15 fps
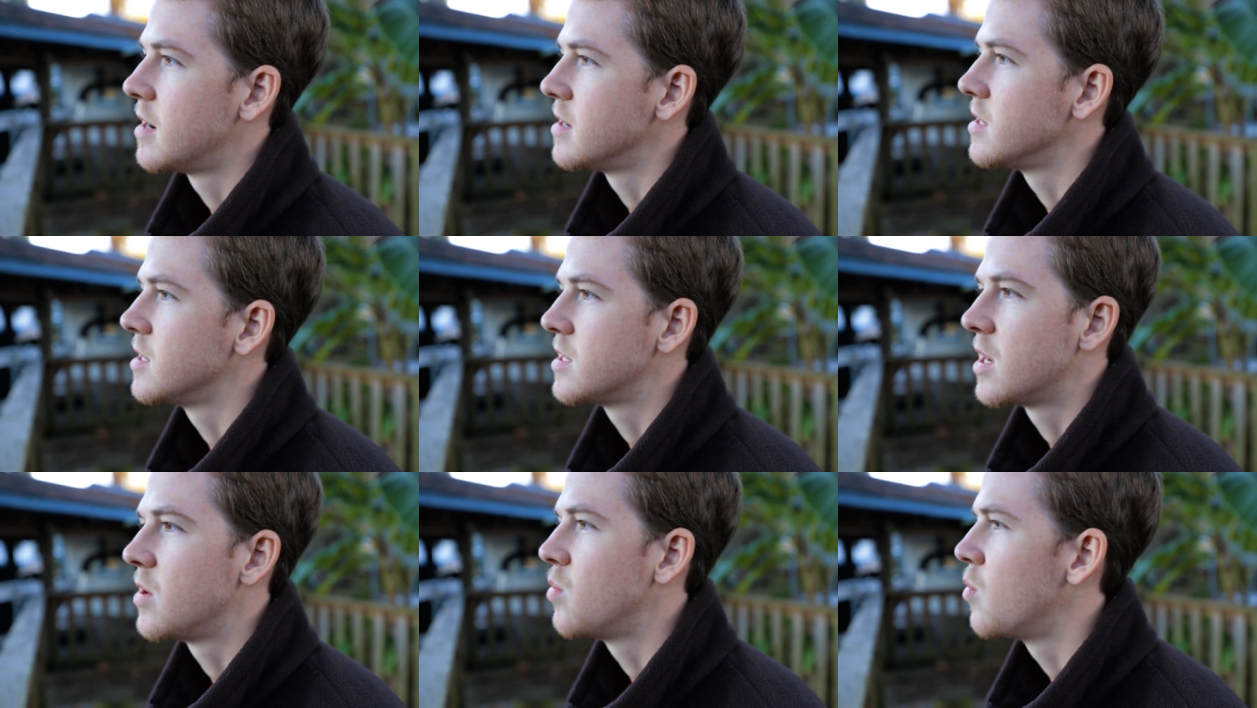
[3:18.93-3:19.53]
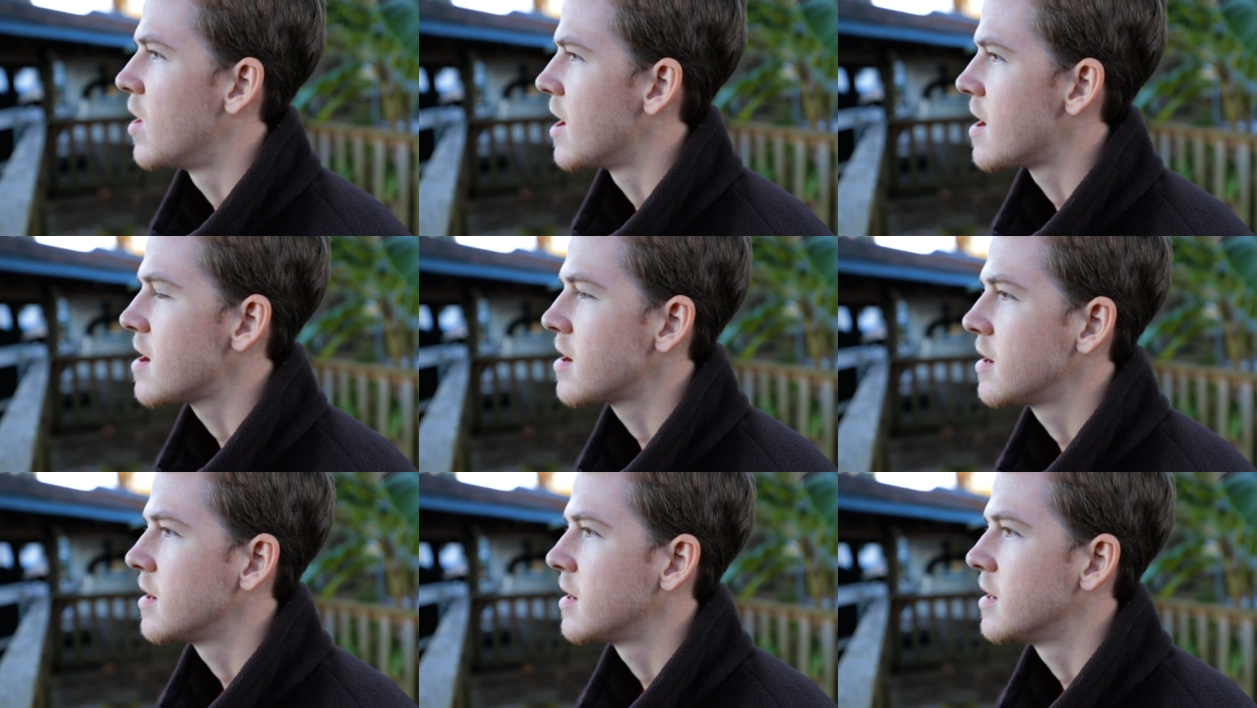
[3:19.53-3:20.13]
I just said
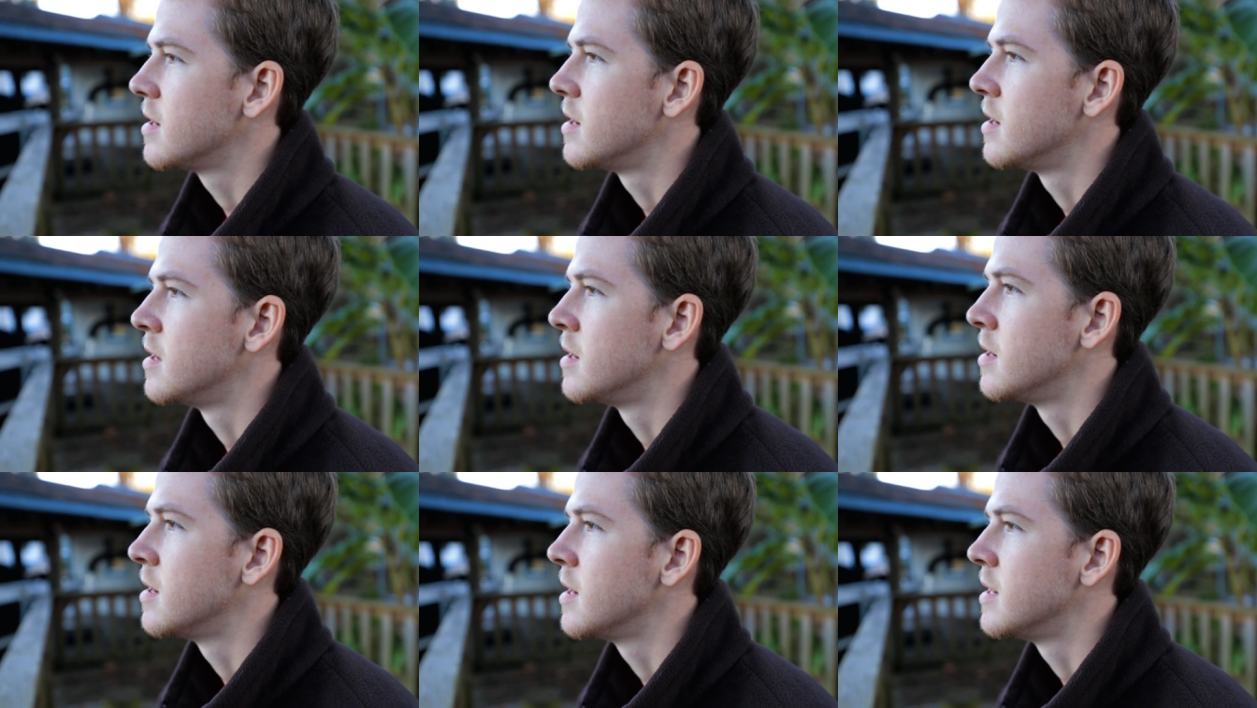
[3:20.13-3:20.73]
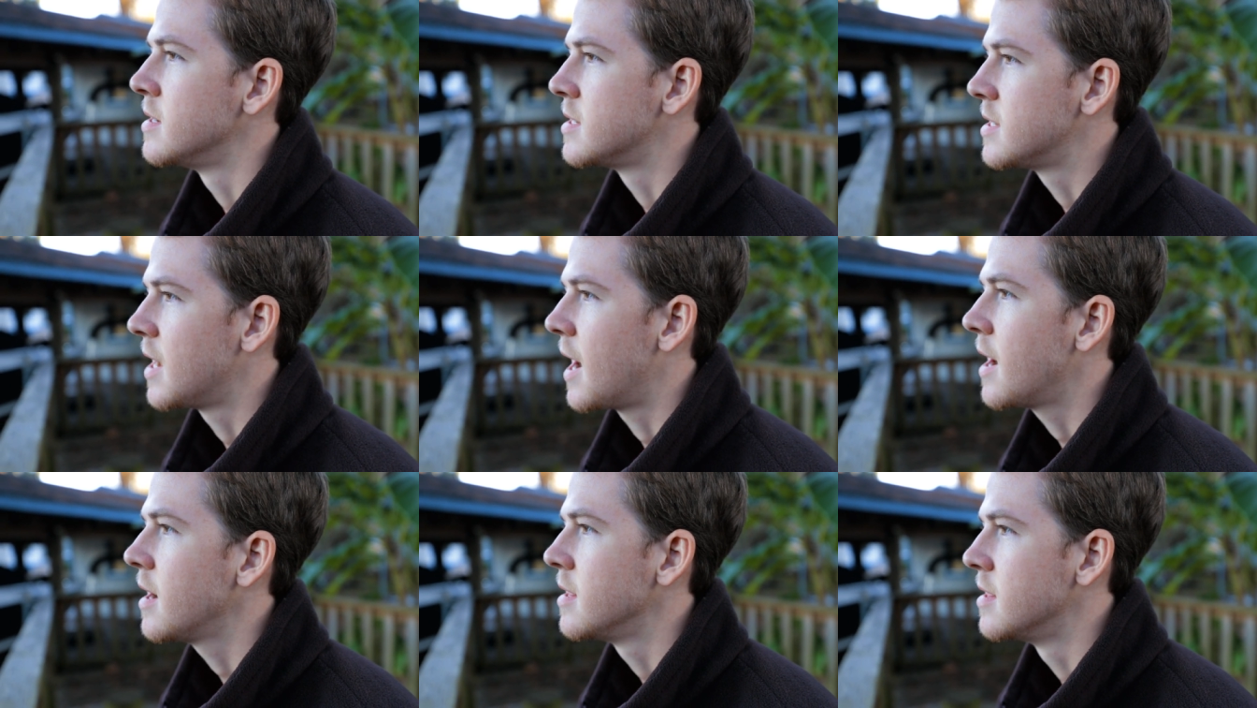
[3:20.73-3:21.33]
where. And, right. And
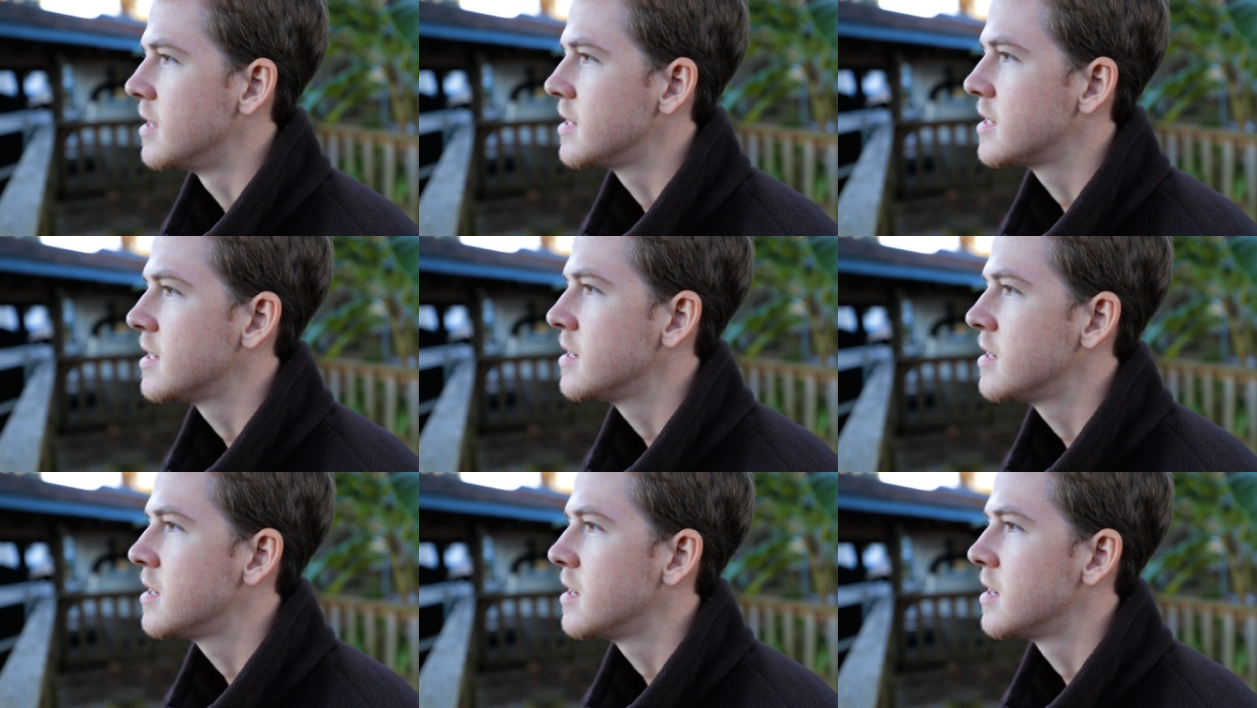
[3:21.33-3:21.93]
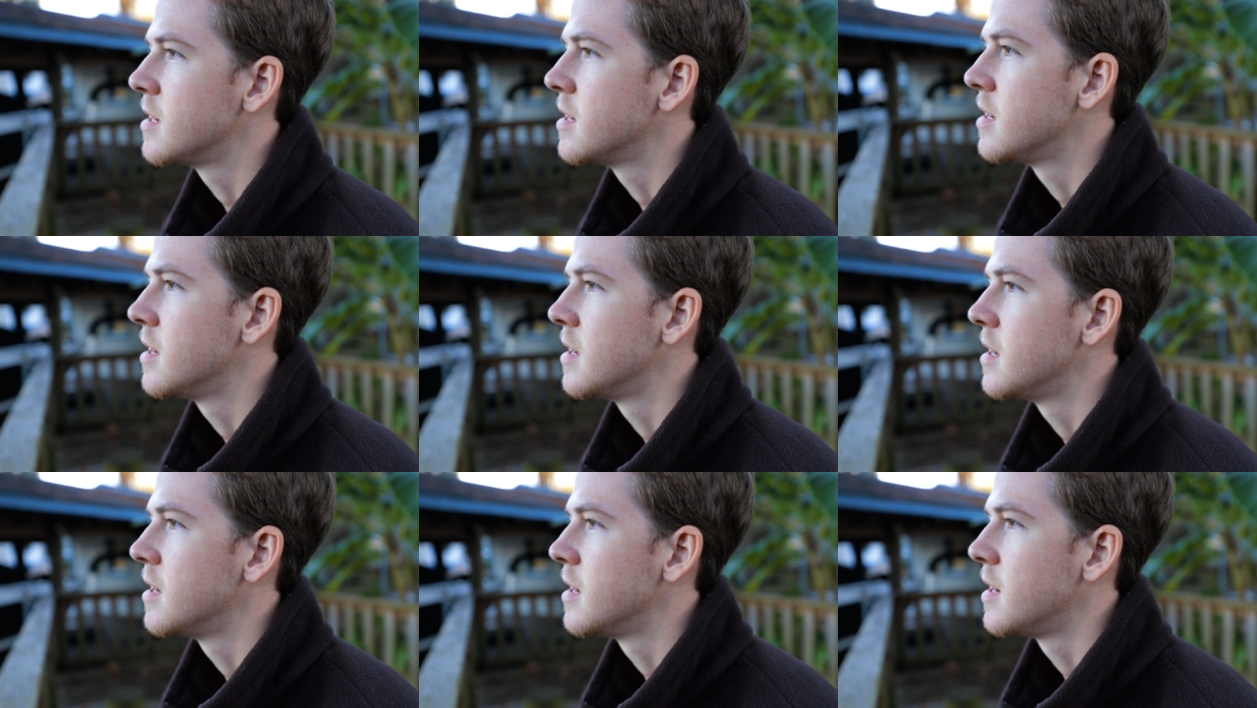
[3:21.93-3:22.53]
sat and listened,
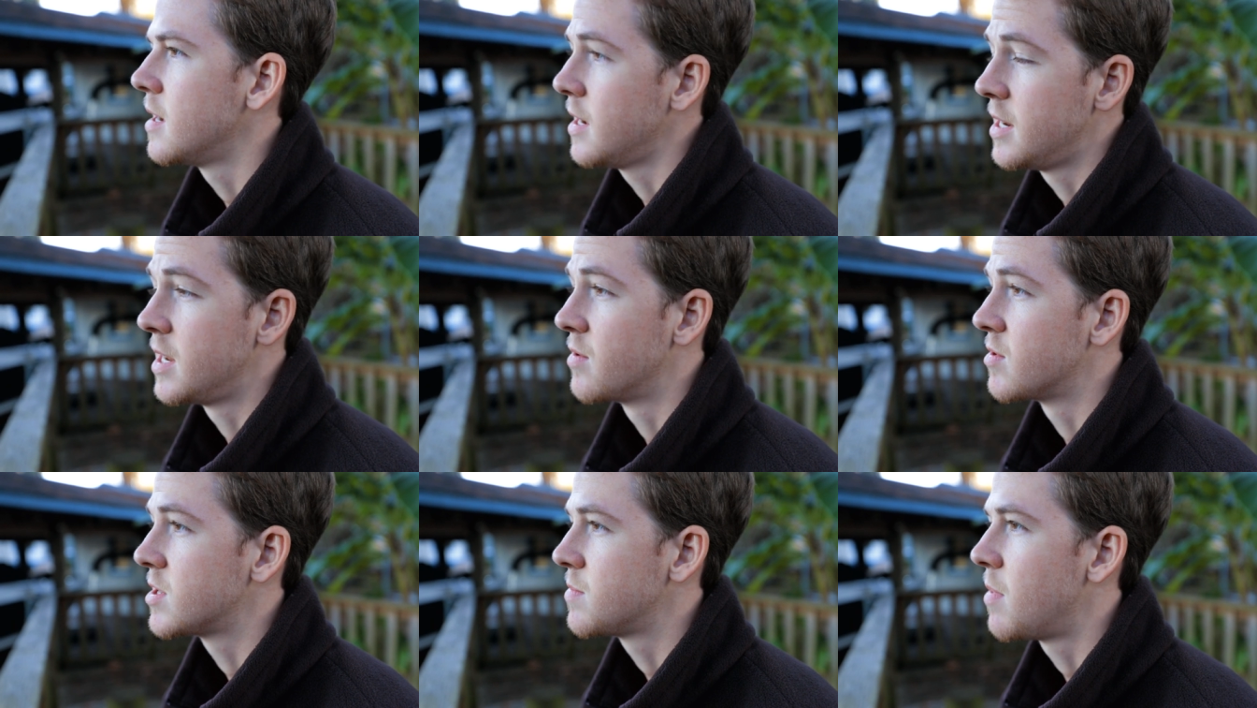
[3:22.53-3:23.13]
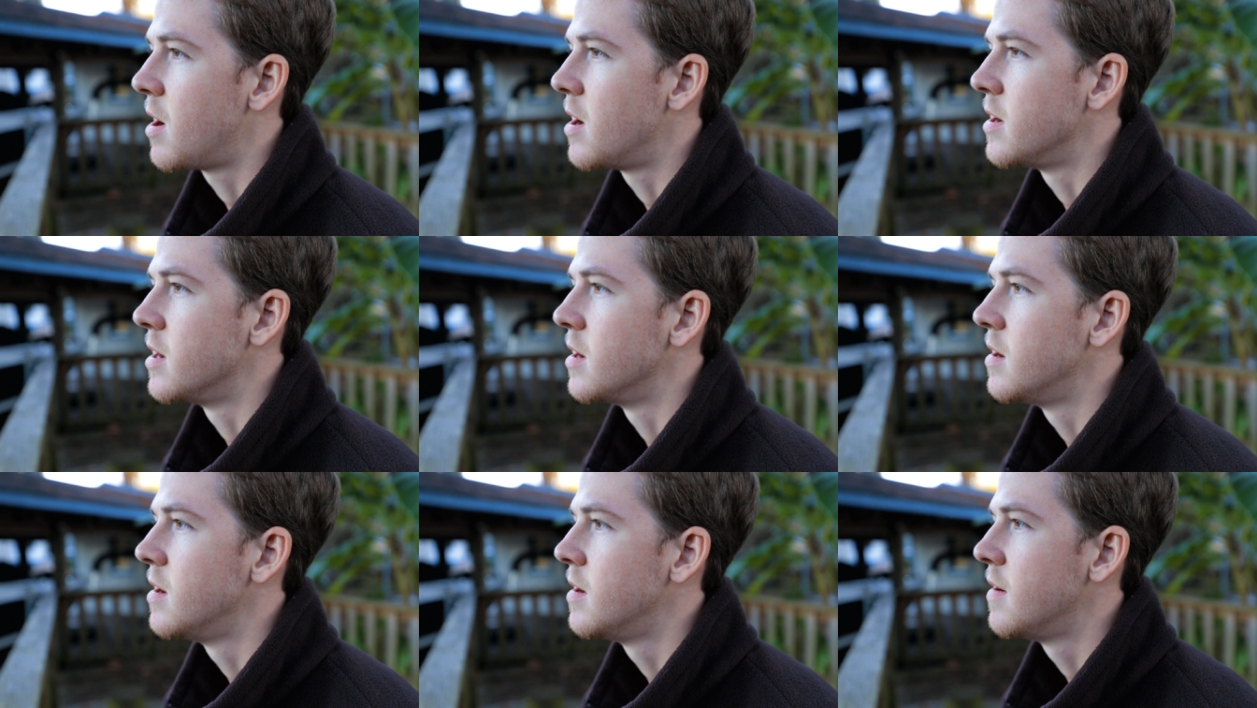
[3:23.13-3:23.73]
and he
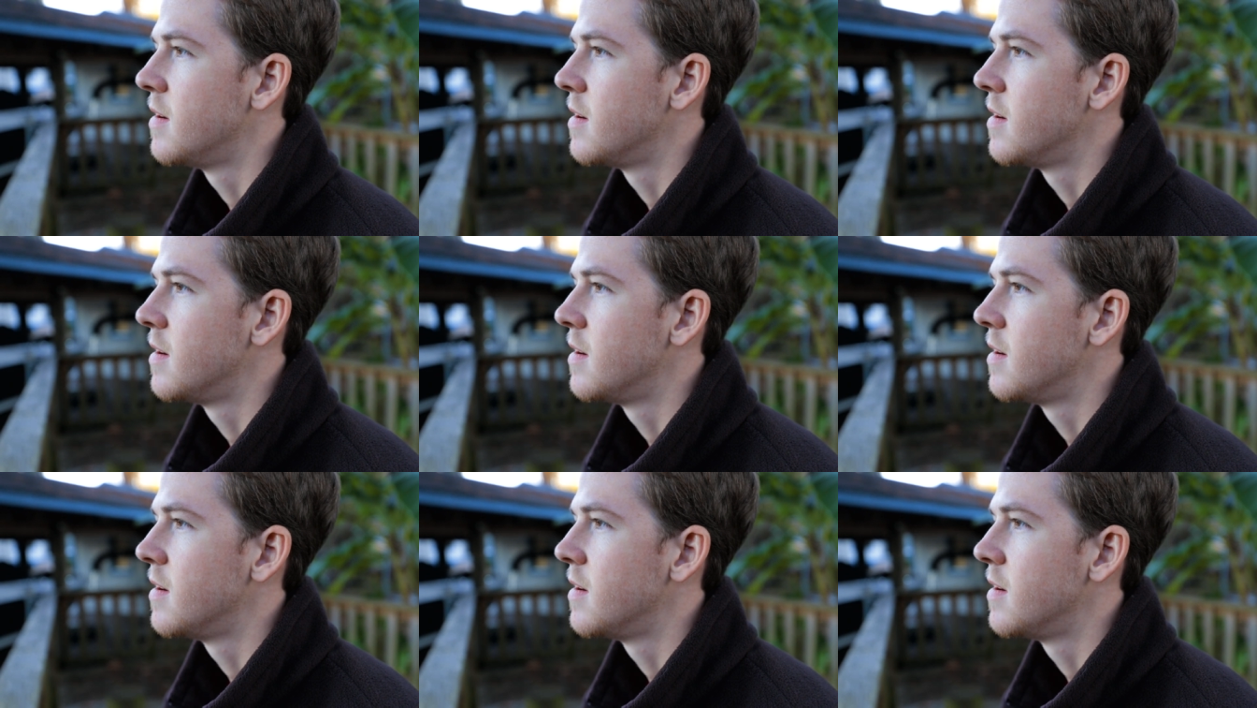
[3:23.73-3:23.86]
responded.